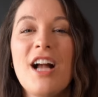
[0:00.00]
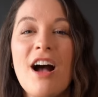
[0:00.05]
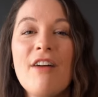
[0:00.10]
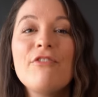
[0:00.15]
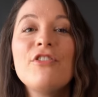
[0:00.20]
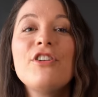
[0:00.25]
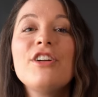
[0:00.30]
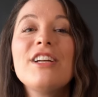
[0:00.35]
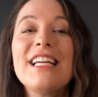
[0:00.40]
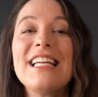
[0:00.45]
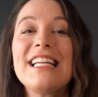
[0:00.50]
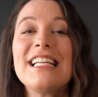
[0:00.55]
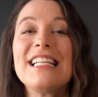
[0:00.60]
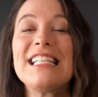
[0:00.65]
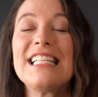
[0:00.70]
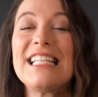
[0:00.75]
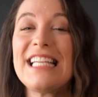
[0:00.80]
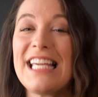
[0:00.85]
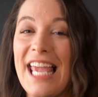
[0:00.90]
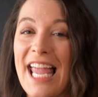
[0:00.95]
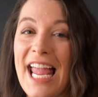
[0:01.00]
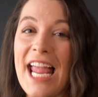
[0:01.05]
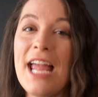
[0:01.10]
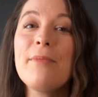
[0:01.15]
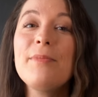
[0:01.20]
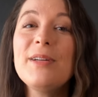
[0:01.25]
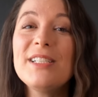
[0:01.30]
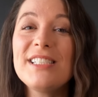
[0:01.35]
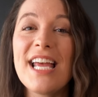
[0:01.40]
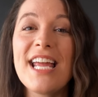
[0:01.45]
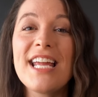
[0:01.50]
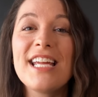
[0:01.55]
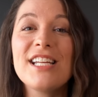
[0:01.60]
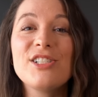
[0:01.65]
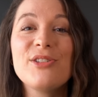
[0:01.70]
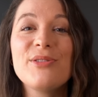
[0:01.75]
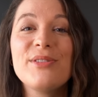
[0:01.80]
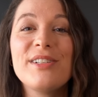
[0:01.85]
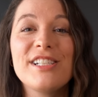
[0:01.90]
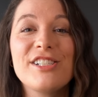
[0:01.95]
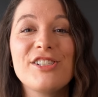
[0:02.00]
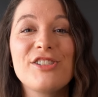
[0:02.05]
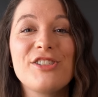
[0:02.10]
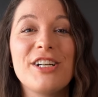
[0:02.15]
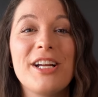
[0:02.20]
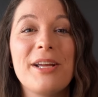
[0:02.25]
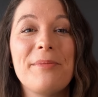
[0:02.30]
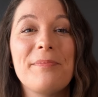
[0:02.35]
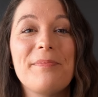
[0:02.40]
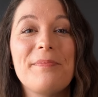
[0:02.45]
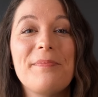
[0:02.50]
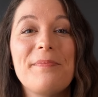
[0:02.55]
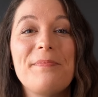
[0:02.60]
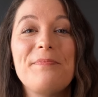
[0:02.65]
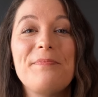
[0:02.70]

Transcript: comfort can be taken to an extreme.